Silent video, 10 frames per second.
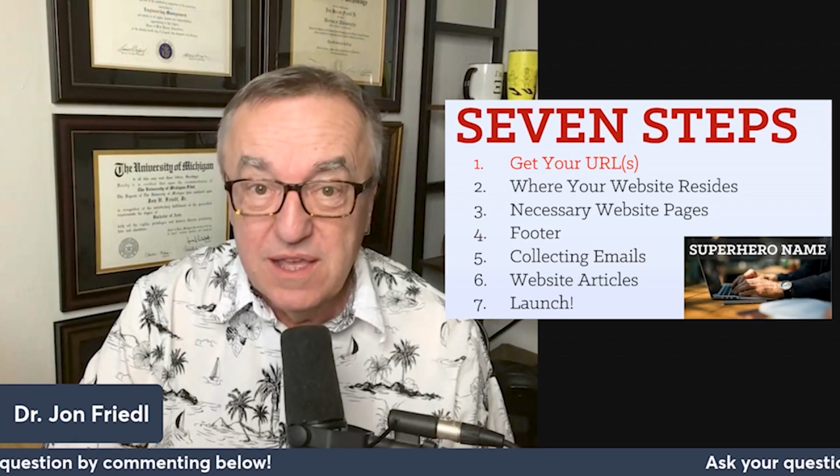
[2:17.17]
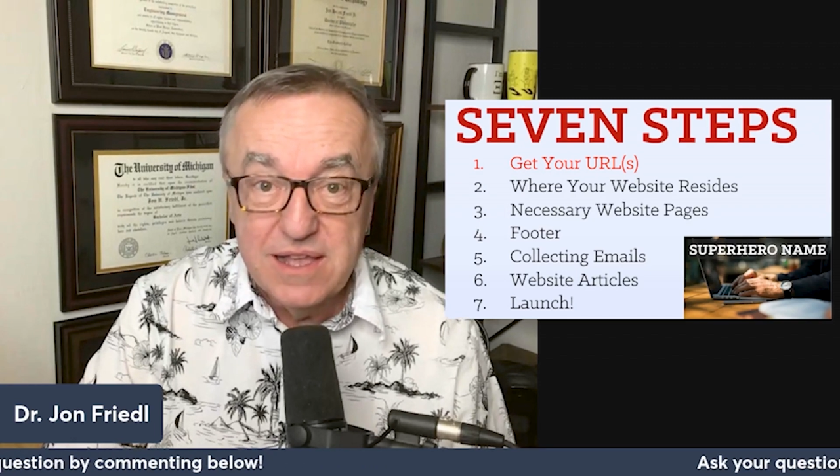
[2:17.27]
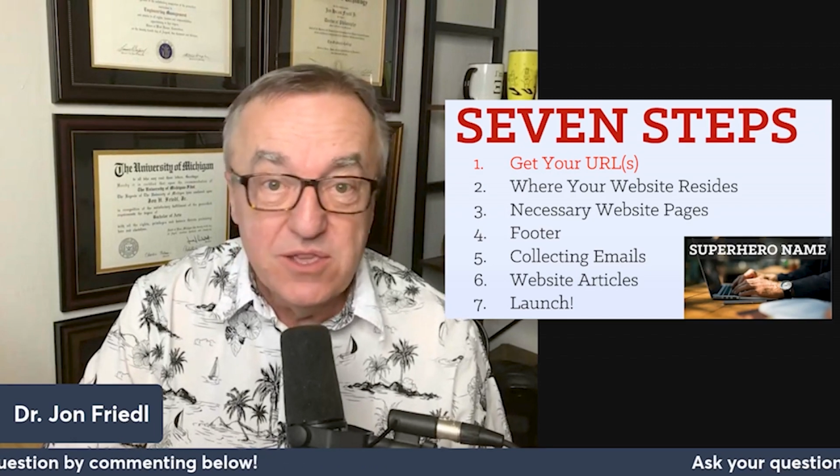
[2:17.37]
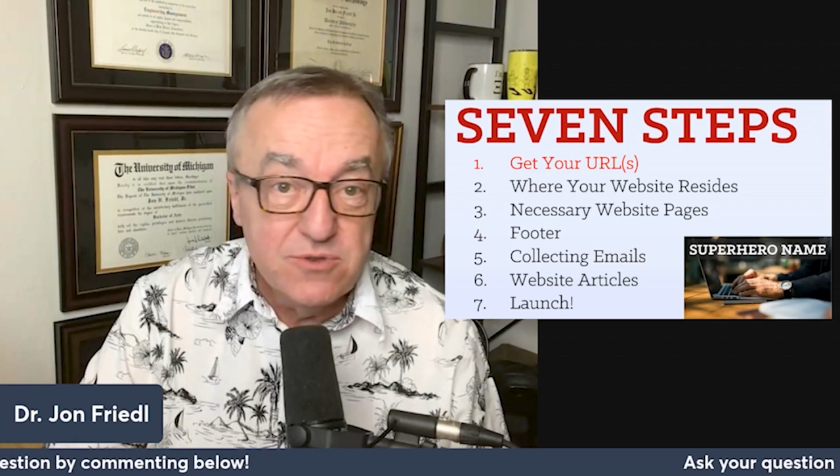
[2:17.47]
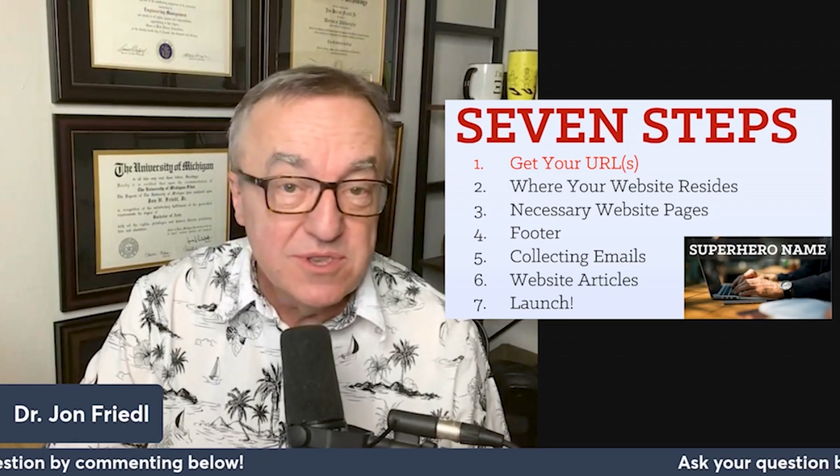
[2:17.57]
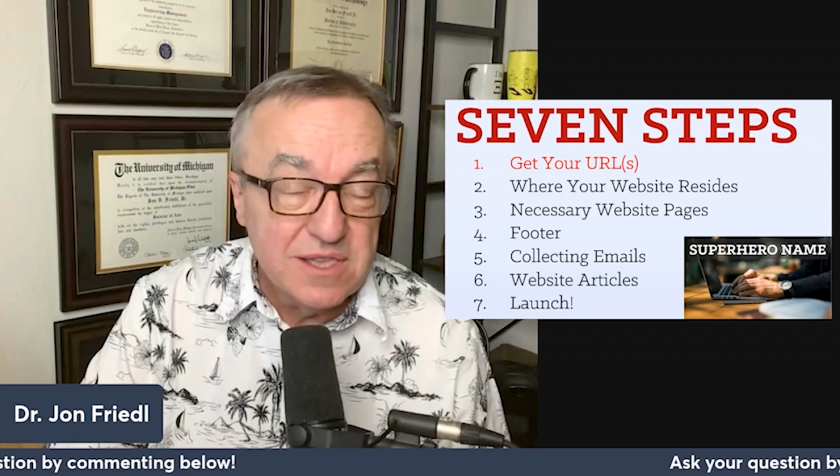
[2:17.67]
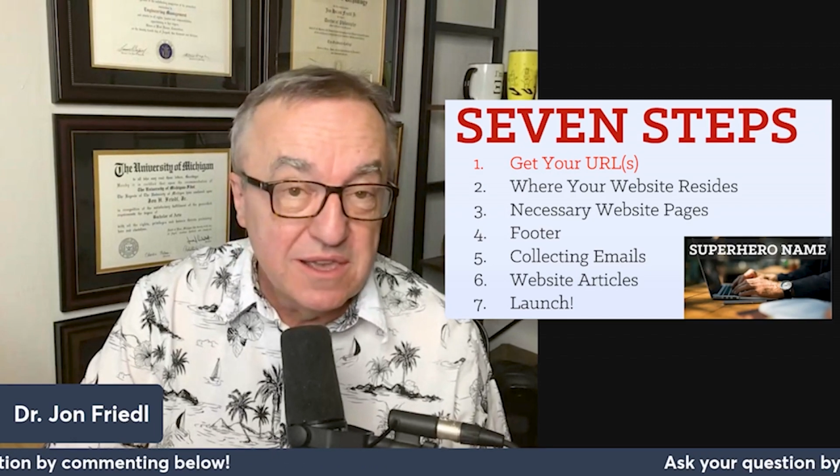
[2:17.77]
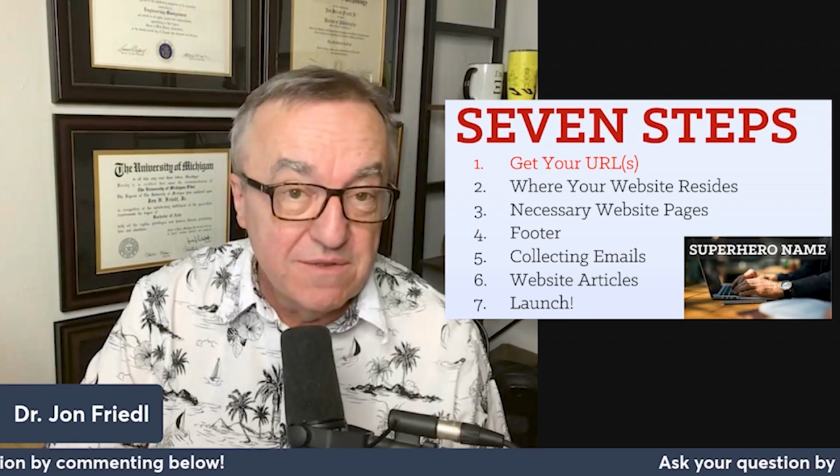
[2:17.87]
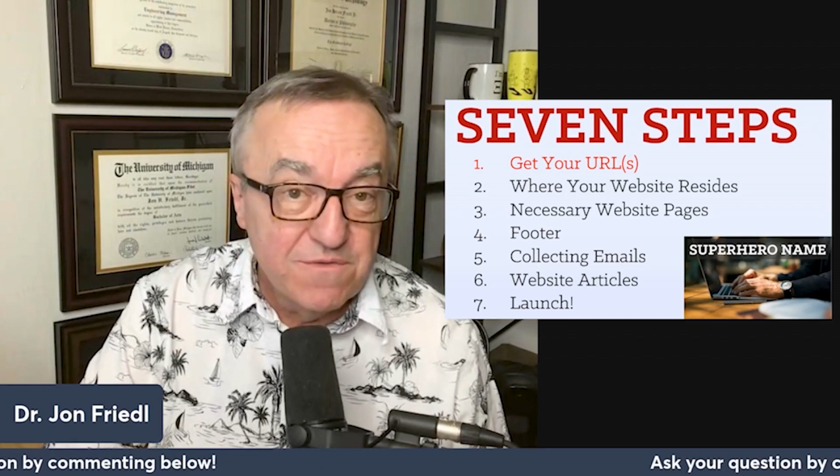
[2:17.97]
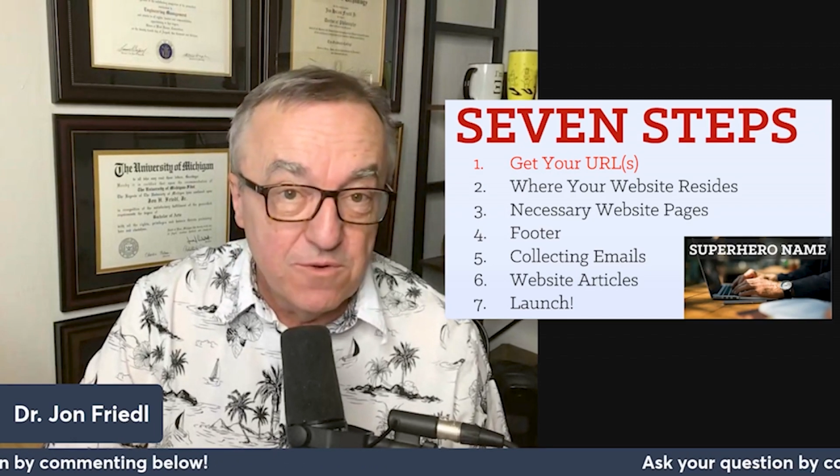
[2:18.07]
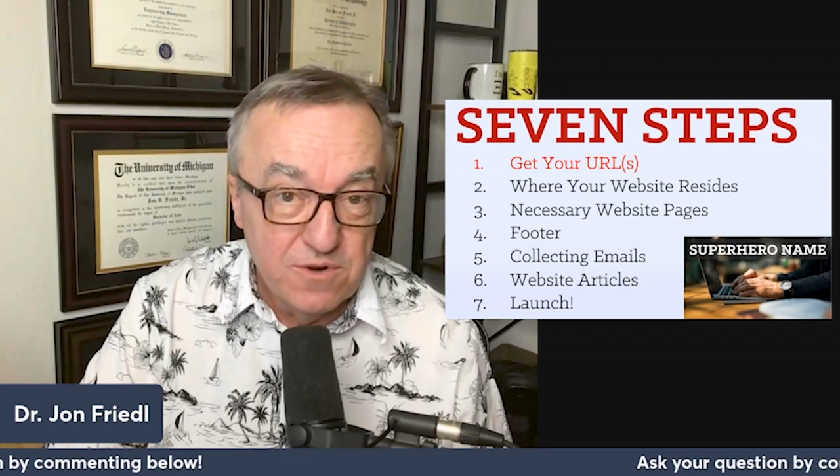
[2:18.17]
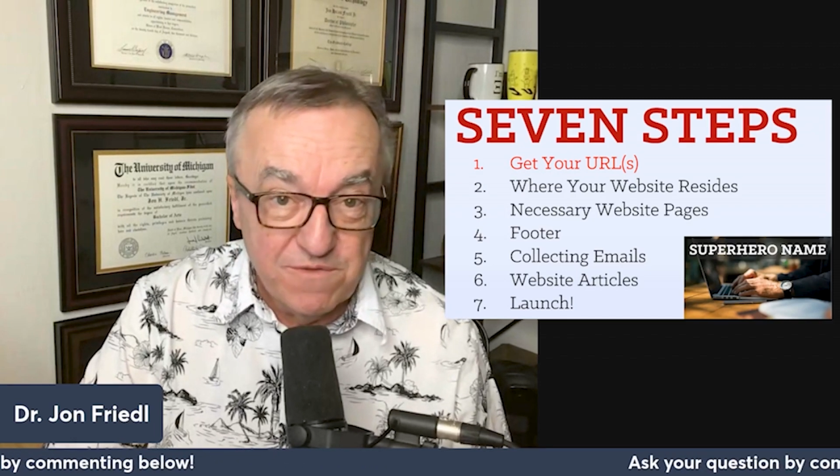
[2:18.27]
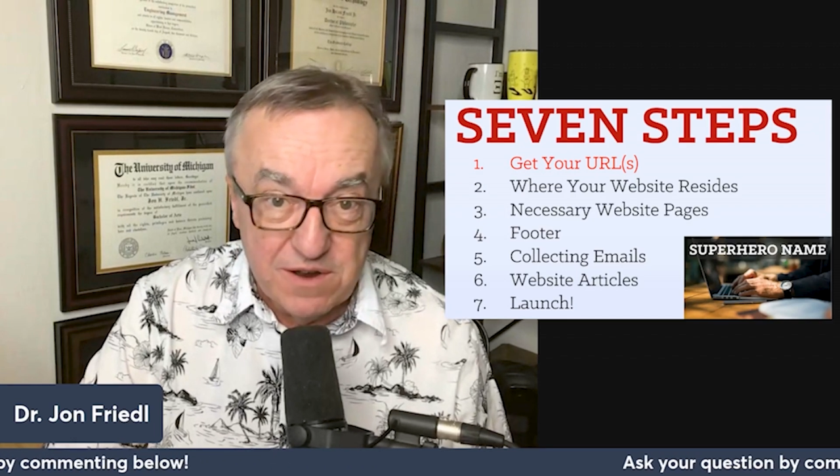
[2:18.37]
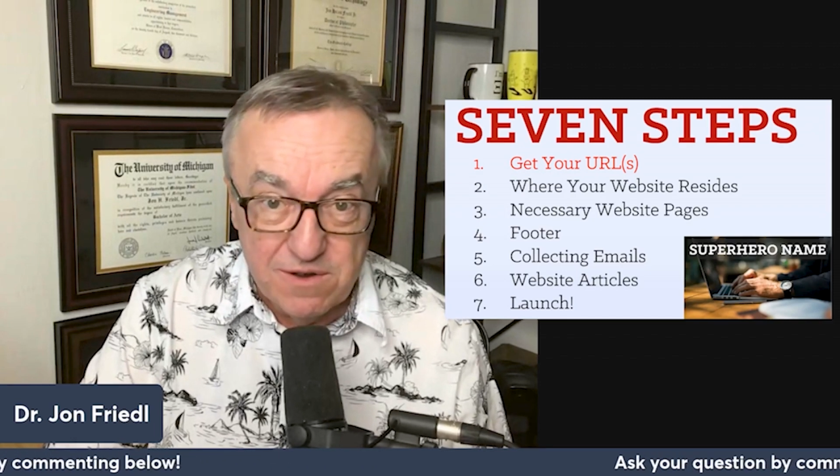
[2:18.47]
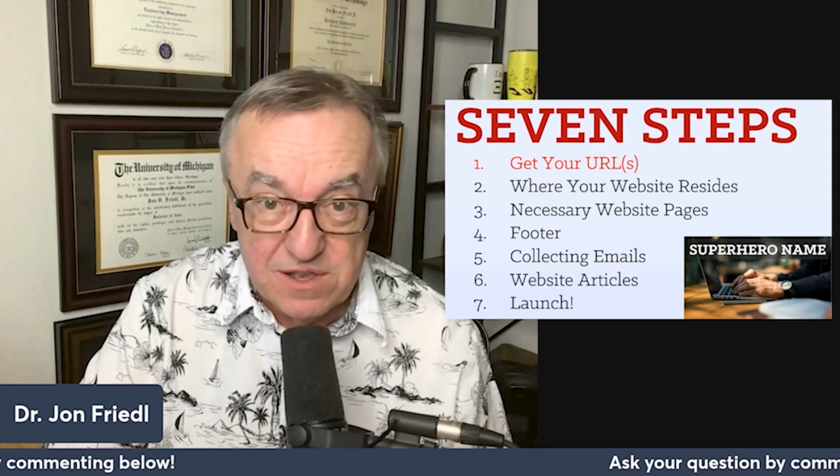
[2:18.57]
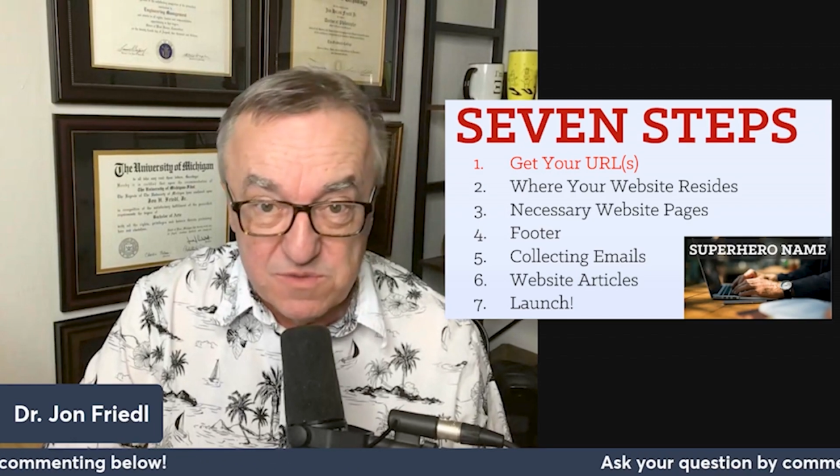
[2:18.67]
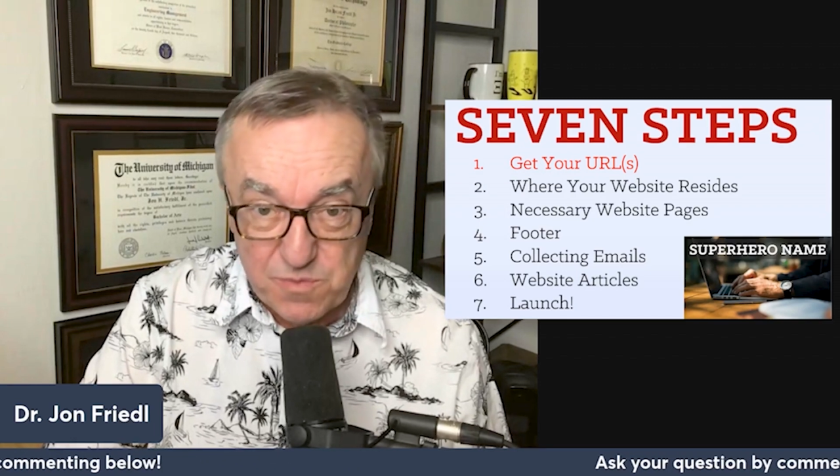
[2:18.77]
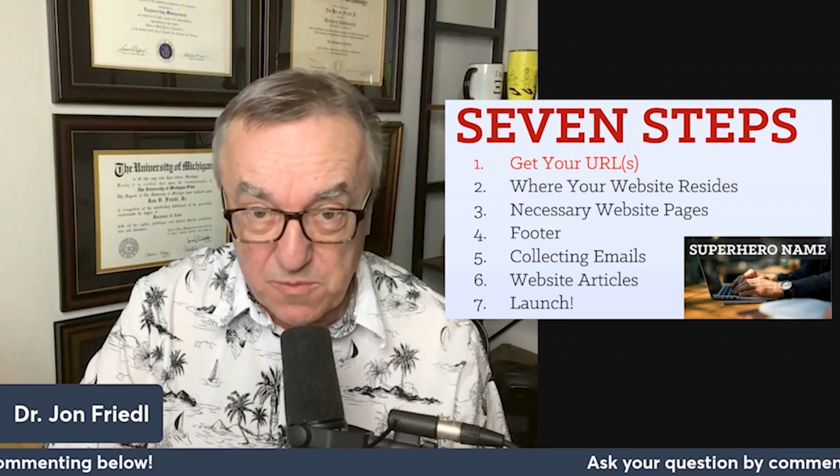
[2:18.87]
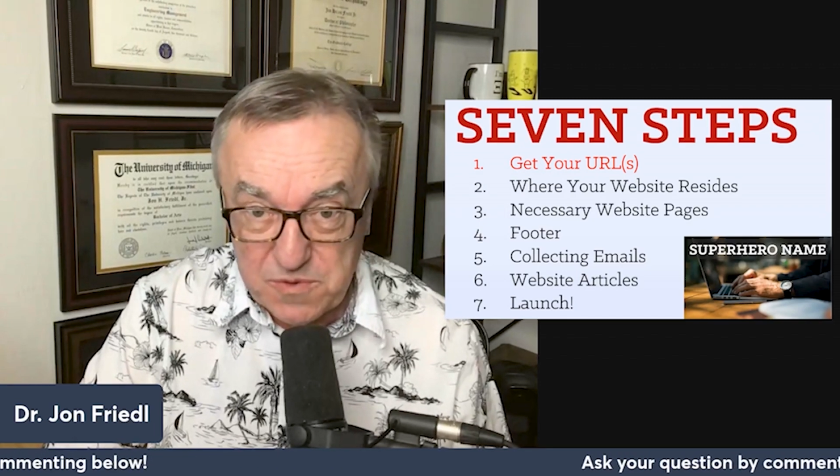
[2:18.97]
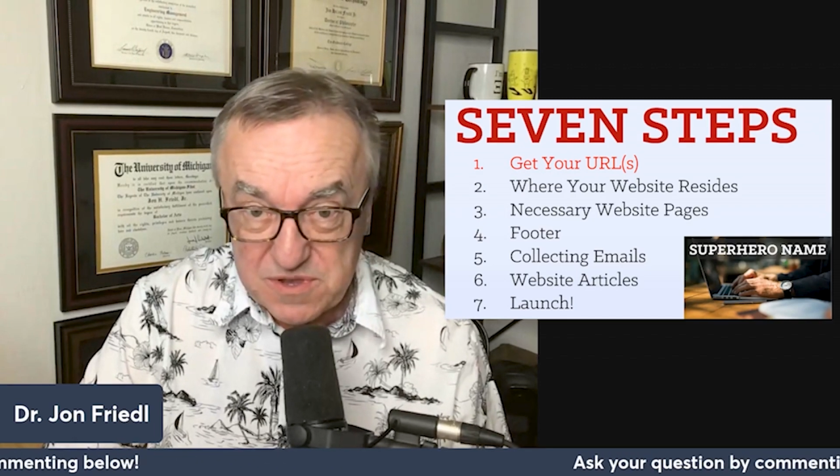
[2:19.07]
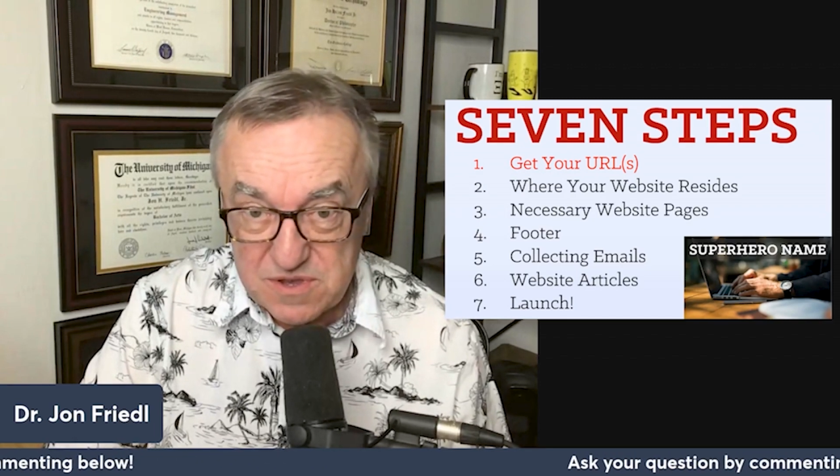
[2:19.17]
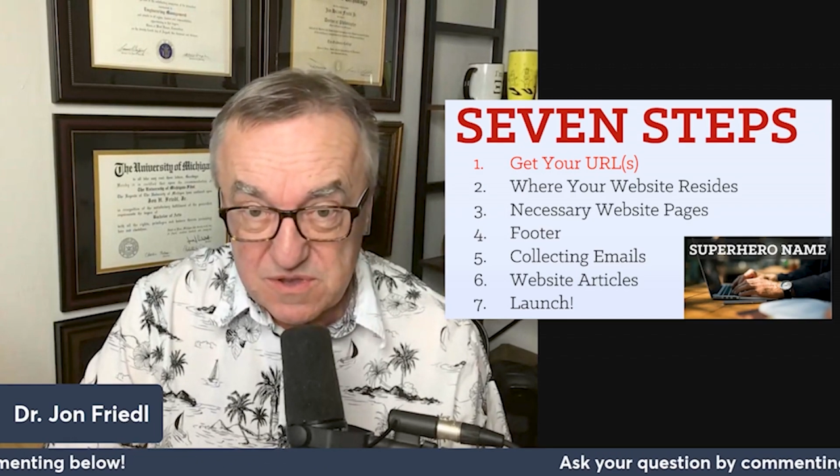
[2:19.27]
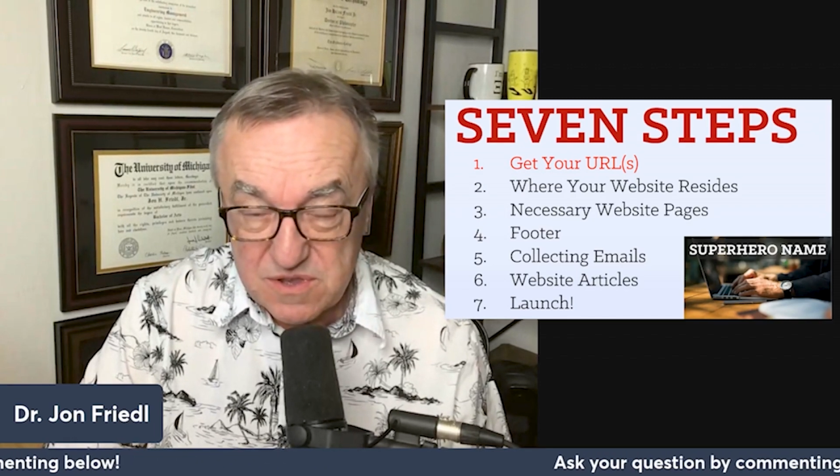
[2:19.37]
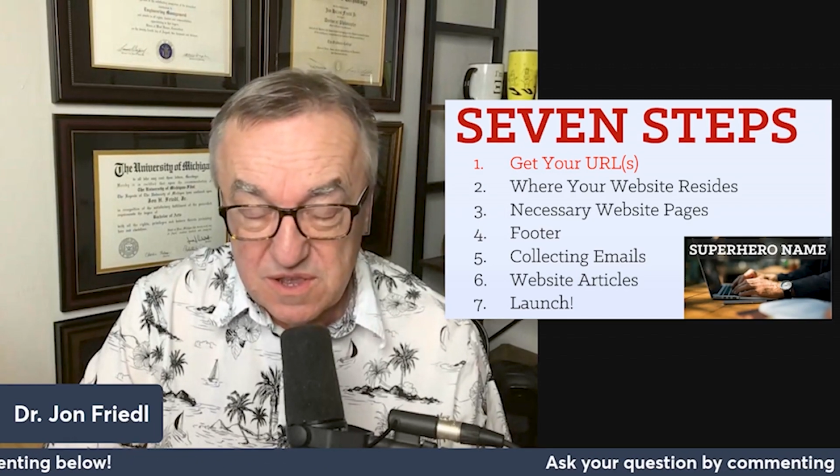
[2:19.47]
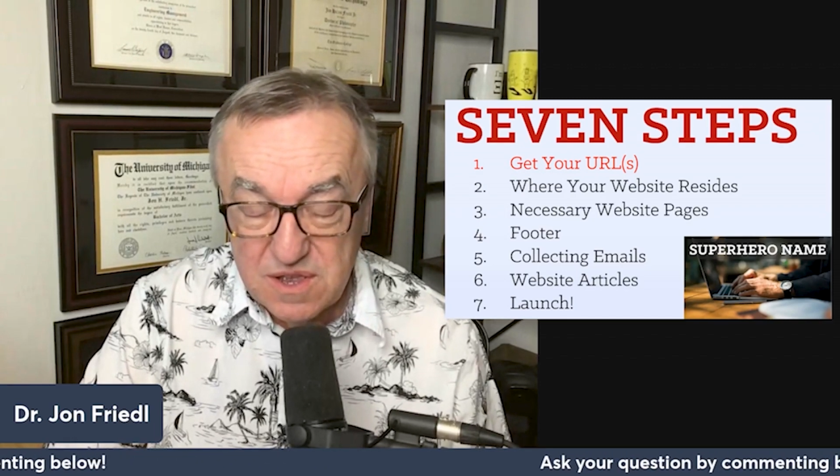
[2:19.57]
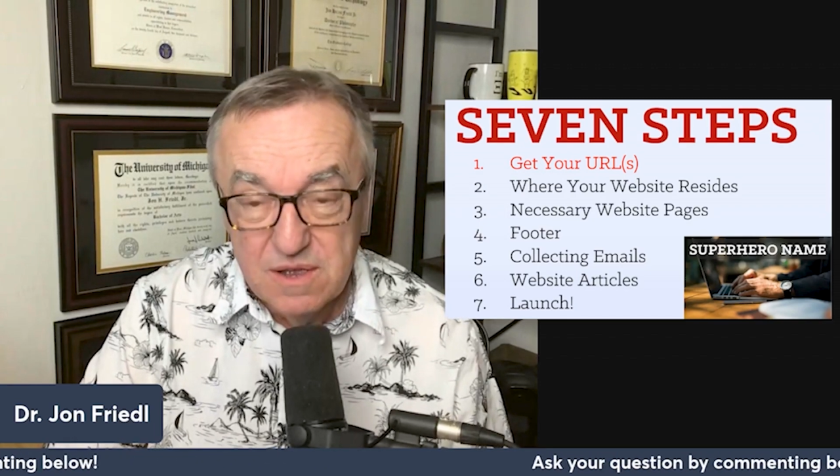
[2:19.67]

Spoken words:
and using them for nefarious purposes.